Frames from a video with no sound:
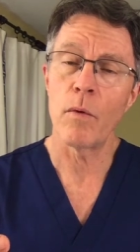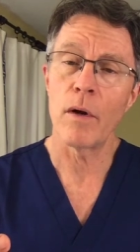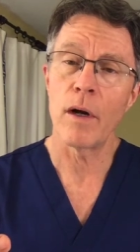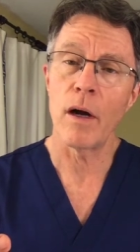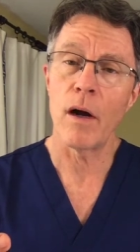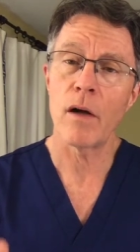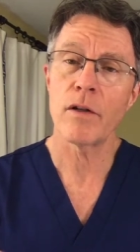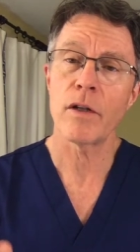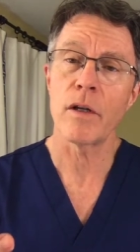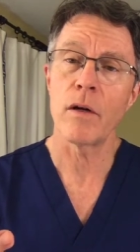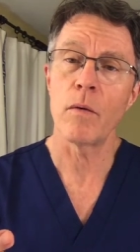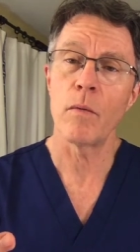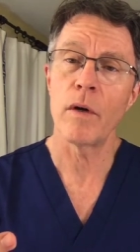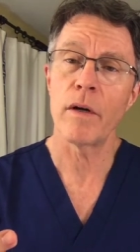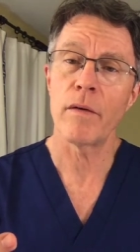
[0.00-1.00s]
also
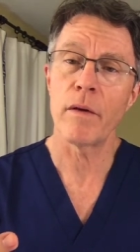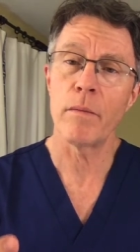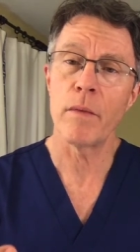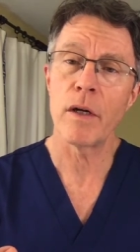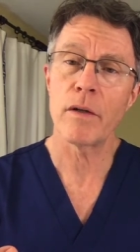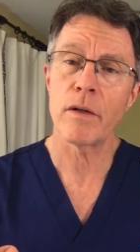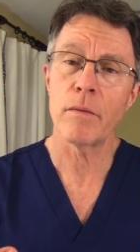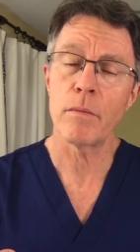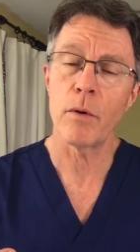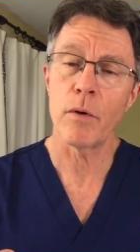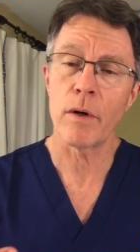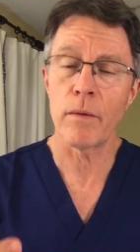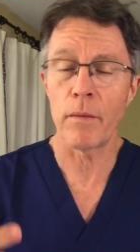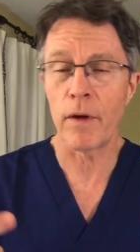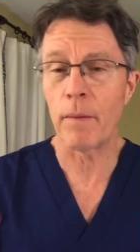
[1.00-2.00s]
one of the most
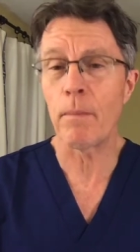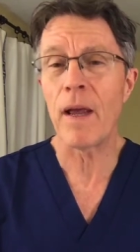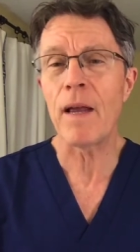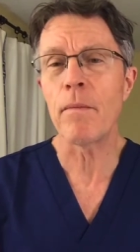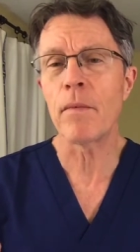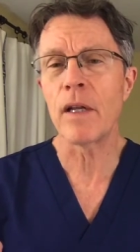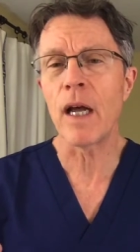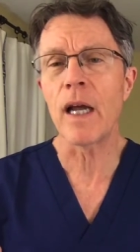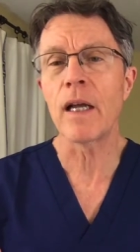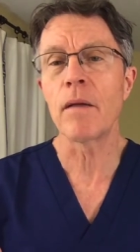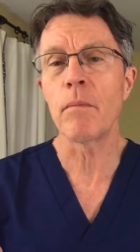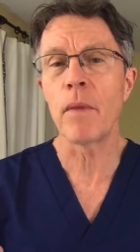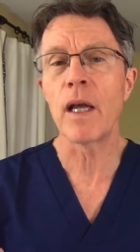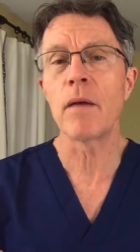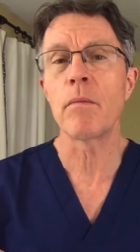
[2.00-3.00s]
important. It may diet
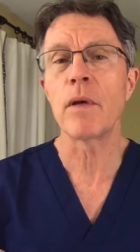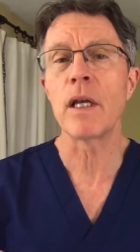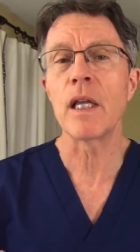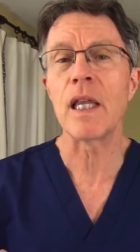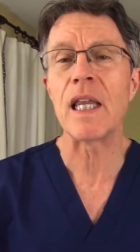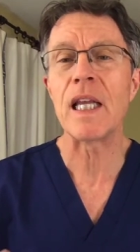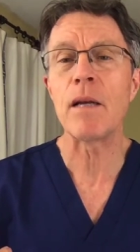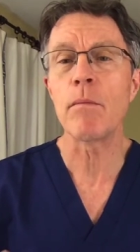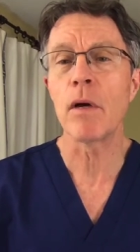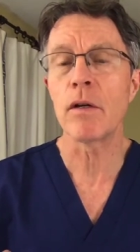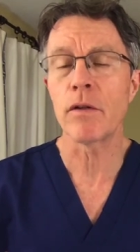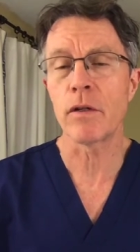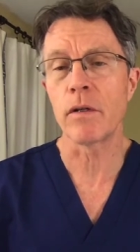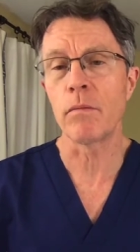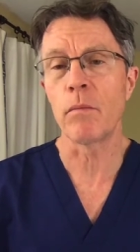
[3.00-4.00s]
may be the
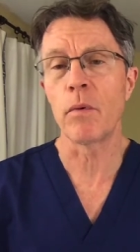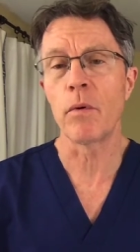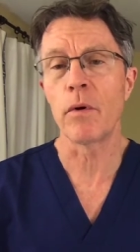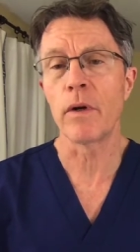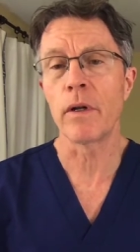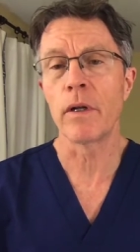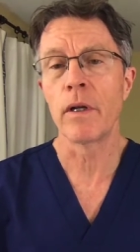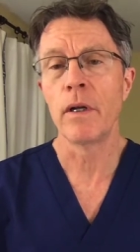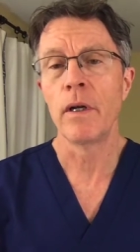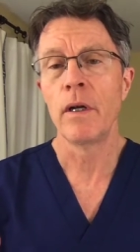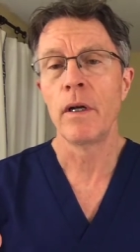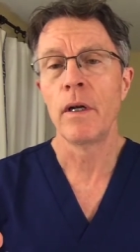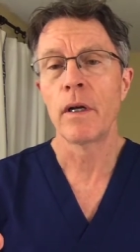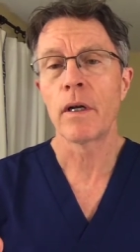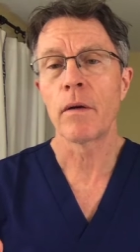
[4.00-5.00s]
most important
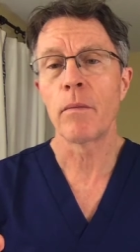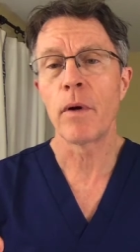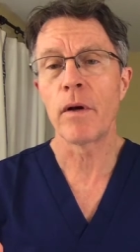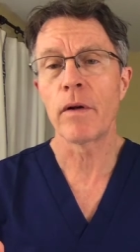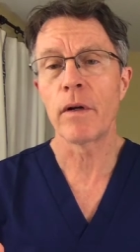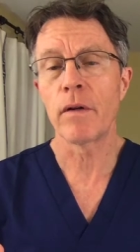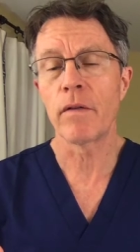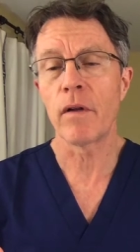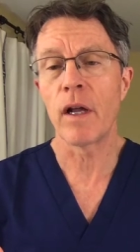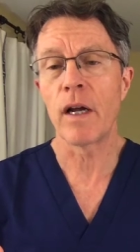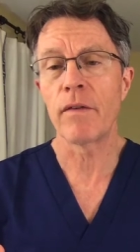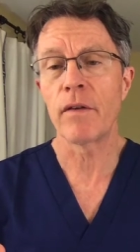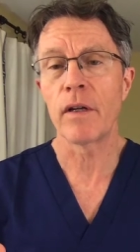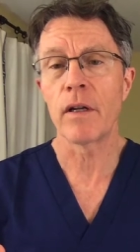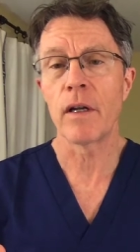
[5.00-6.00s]
component of
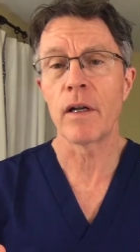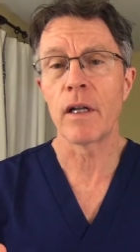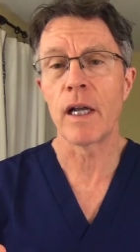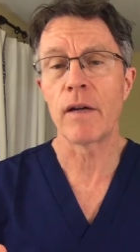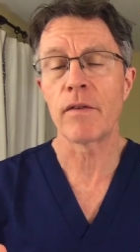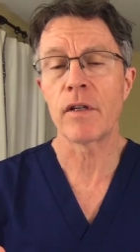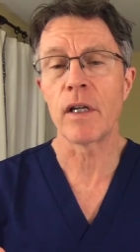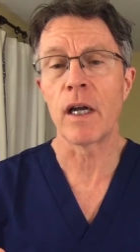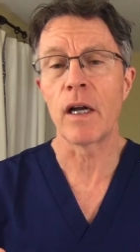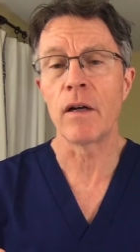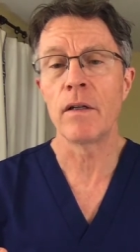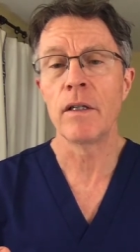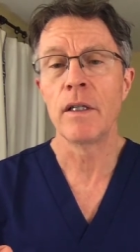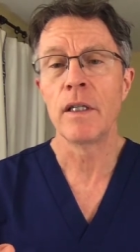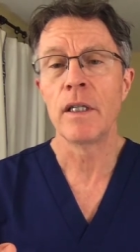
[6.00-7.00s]
life
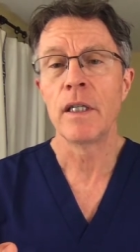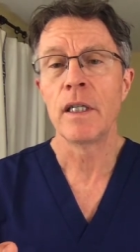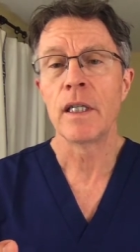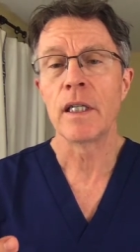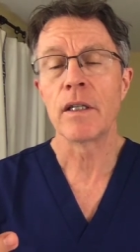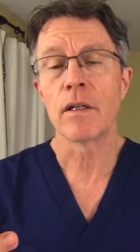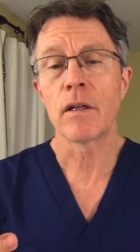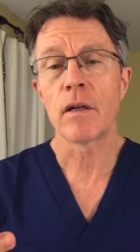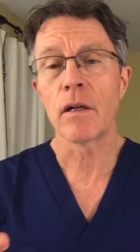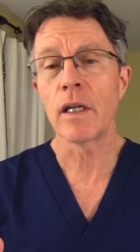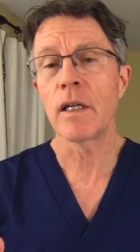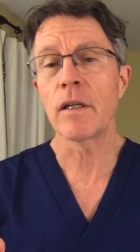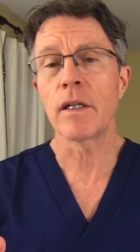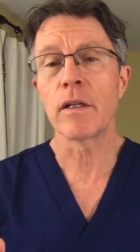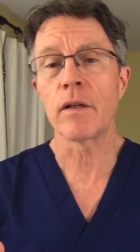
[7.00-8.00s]
lifestyle, and
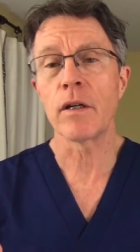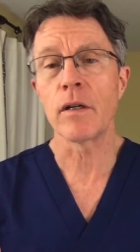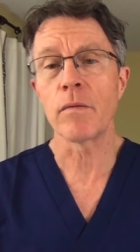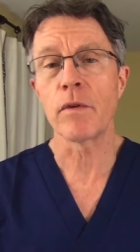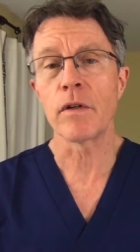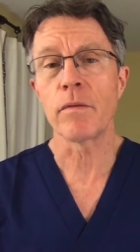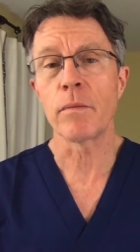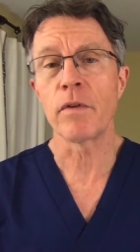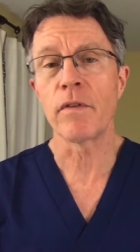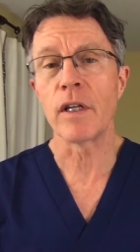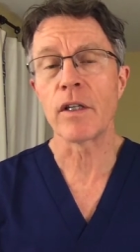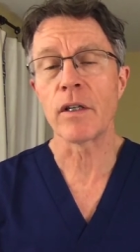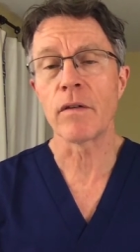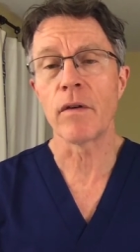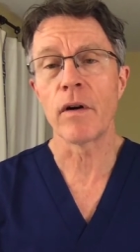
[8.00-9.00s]
clearly in terms of
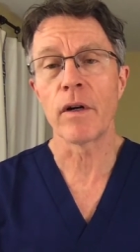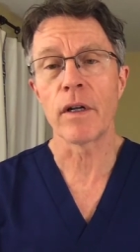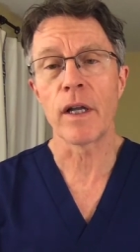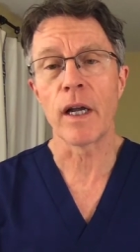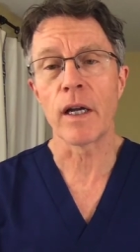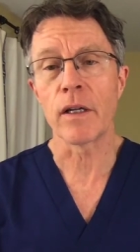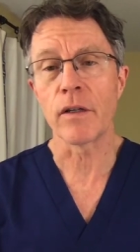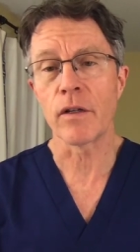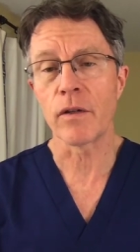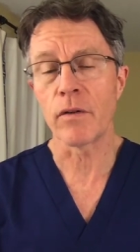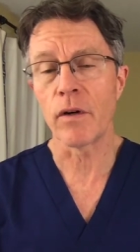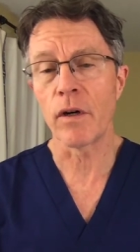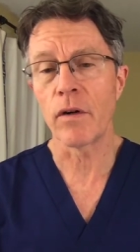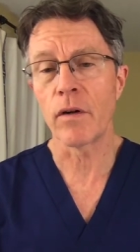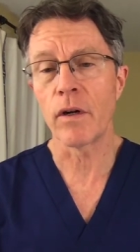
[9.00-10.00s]
prevention of heart attack and
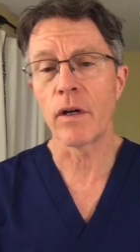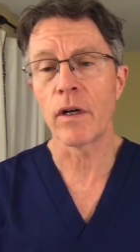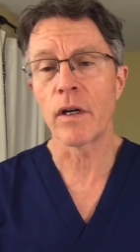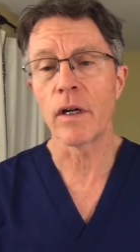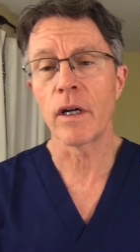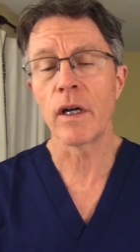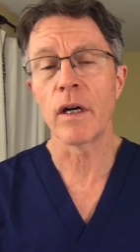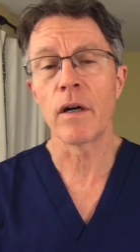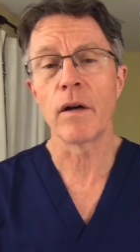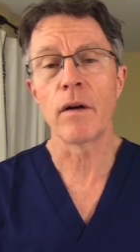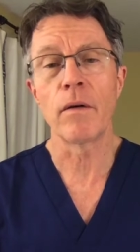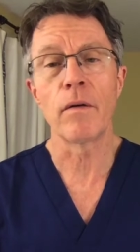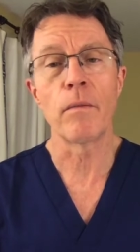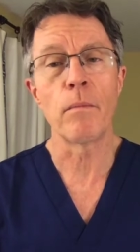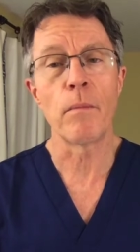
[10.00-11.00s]
stroke,
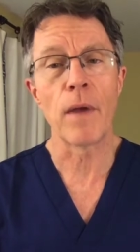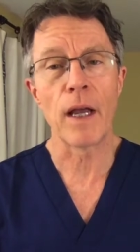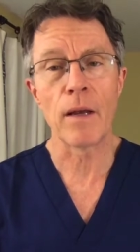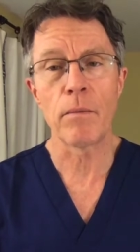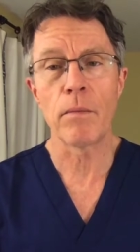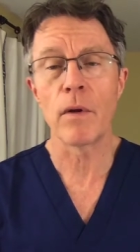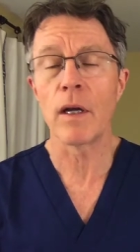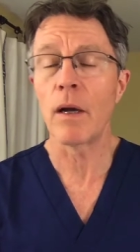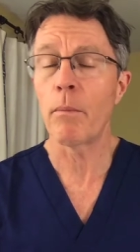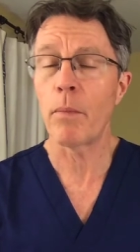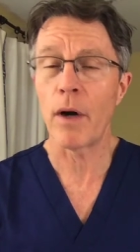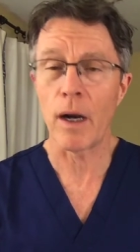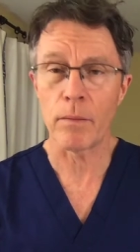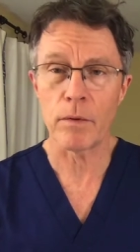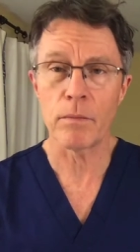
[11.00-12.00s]
uh, maybe
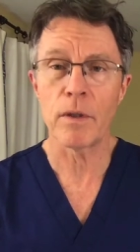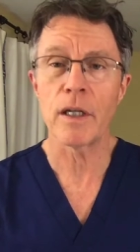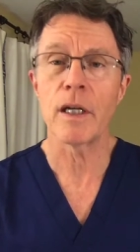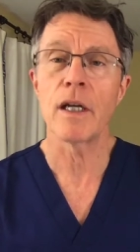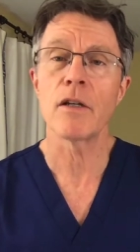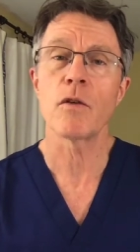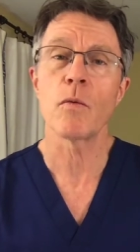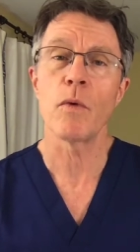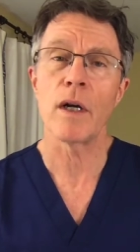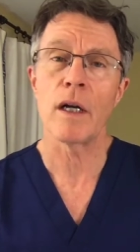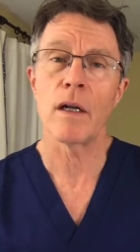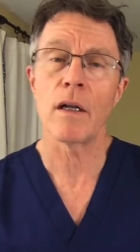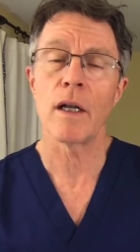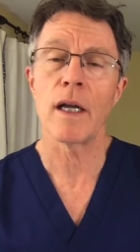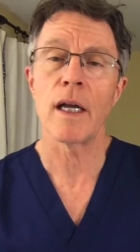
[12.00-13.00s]
probably as
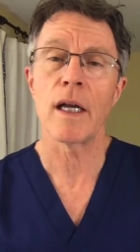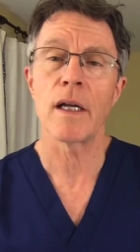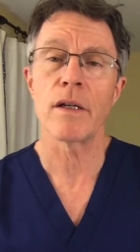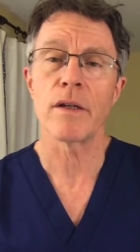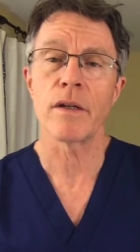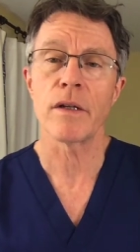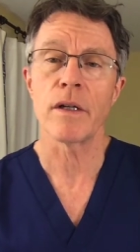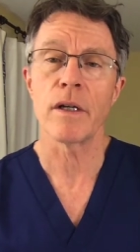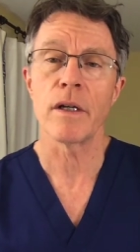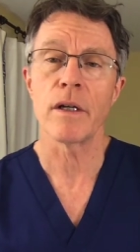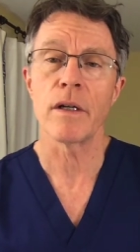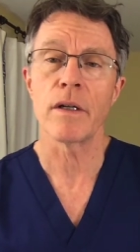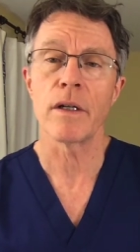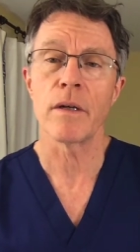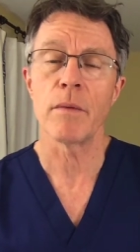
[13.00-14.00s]
well as
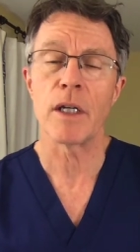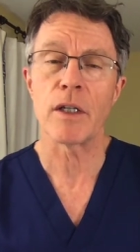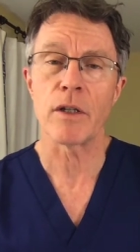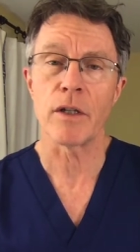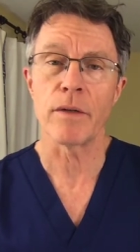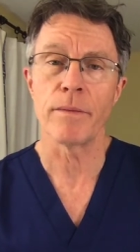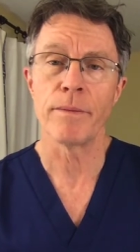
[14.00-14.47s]
uh, dementia.